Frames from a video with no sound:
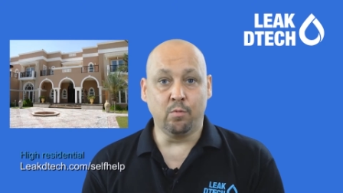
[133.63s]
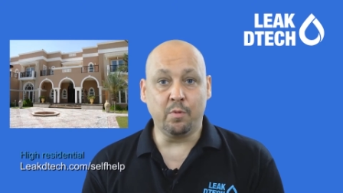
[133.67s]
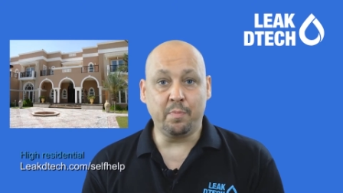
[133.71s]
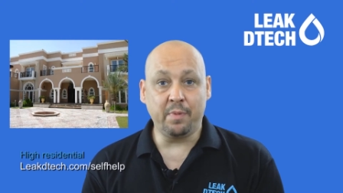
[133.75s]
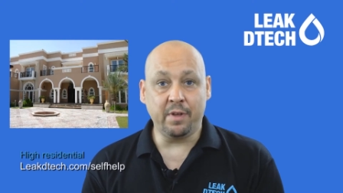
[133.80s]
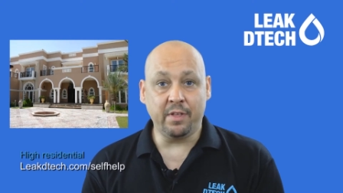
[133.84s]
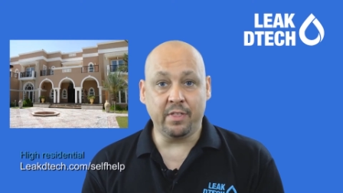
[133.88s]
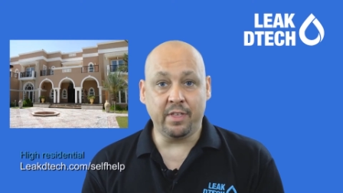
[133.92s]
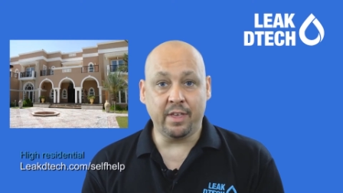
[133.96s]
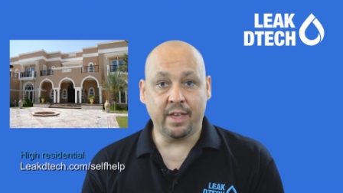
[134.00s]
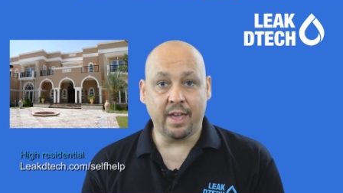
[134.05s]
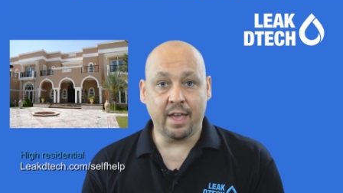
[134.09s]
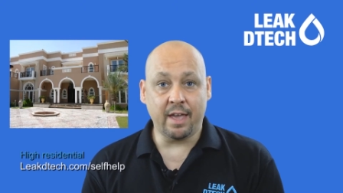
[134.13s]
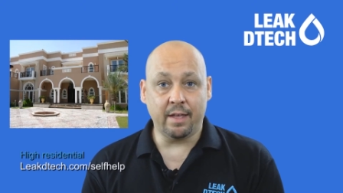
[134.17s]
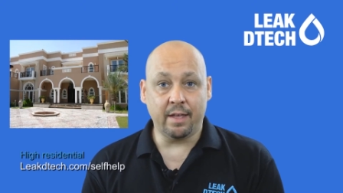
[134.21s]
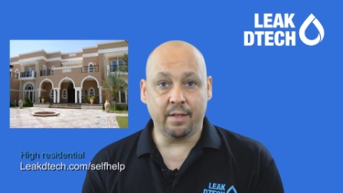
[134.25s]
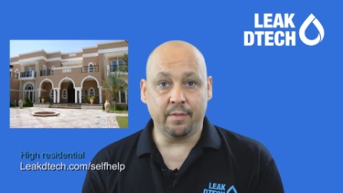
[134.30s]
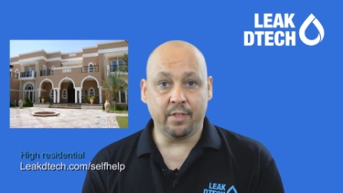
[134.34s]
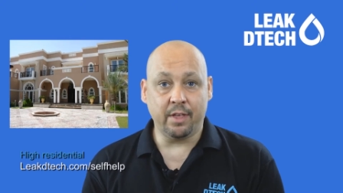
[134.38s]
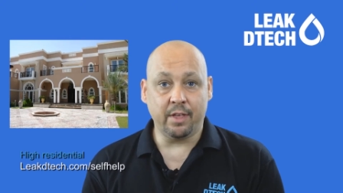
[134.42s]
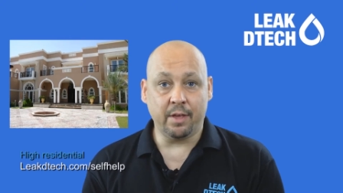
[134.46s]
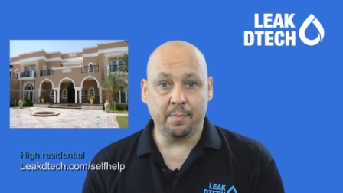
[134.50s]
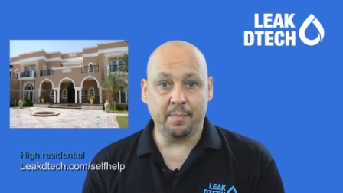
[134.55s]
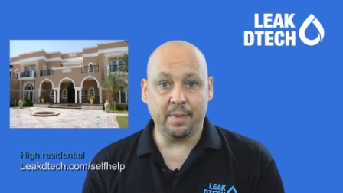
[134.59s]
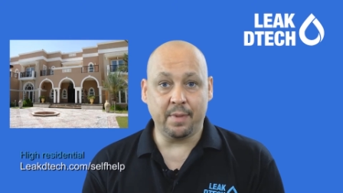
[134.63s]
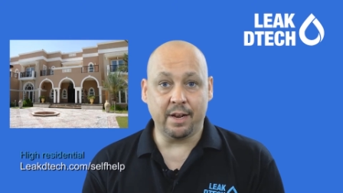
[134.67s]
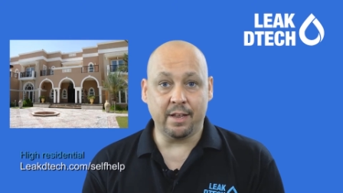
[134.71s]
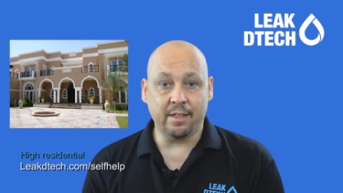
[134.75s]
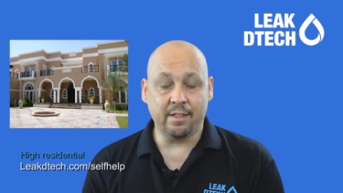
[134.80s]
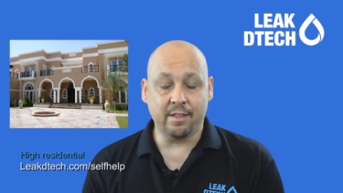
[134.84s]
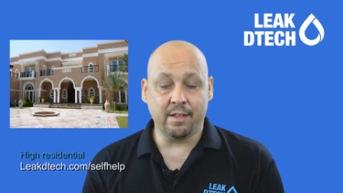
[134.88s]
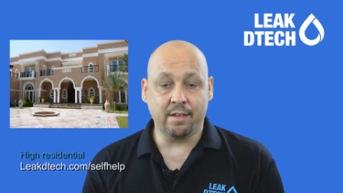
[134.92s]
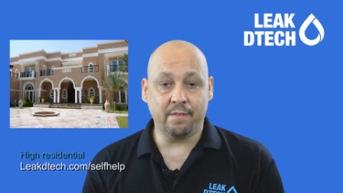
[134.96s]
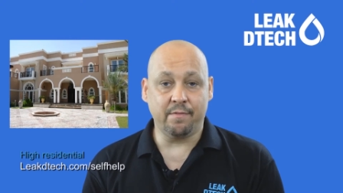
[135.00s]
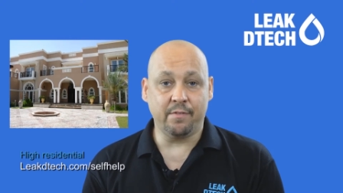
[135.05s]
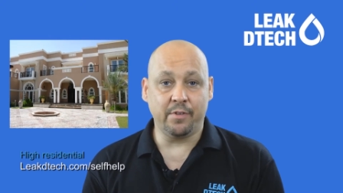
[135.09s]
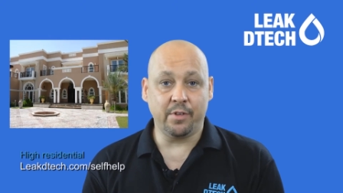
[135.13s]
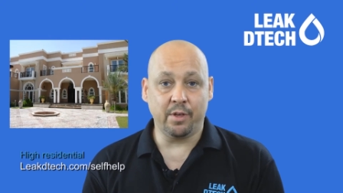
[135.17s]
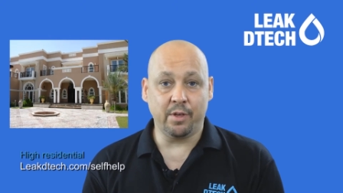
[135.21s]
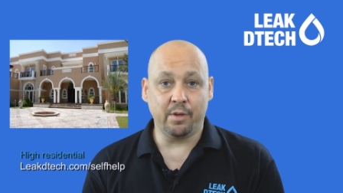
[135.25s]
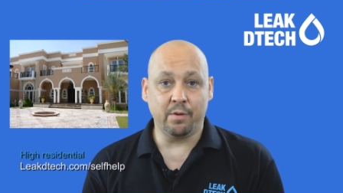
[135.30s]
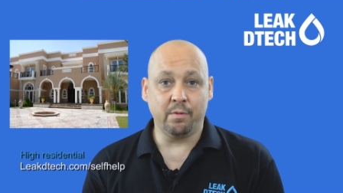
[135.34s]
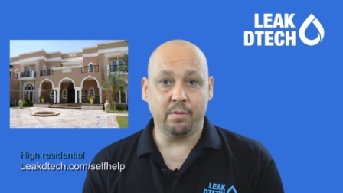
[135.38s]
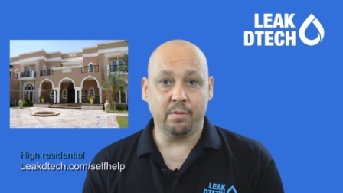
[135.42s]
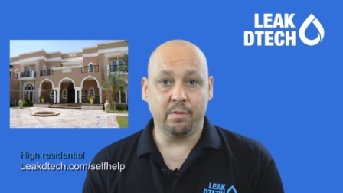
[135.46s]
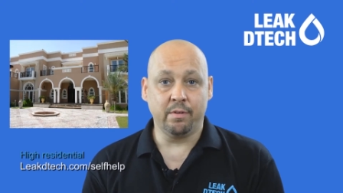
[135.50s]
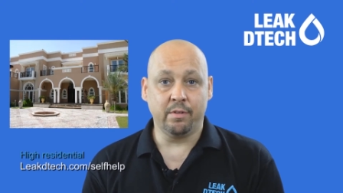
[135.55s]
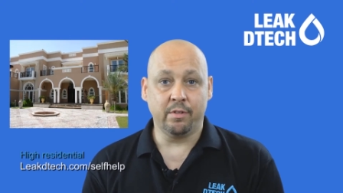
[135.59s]
would be the ability for
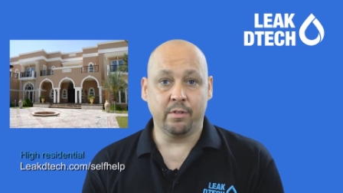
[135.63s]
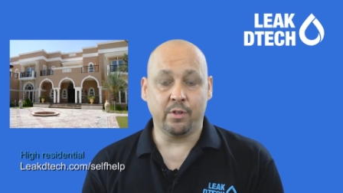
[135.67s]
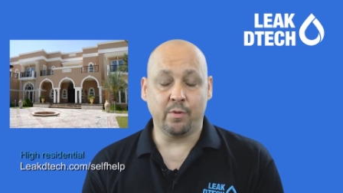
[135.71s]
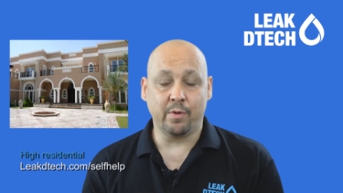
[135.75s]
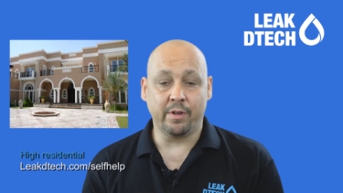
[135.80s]
you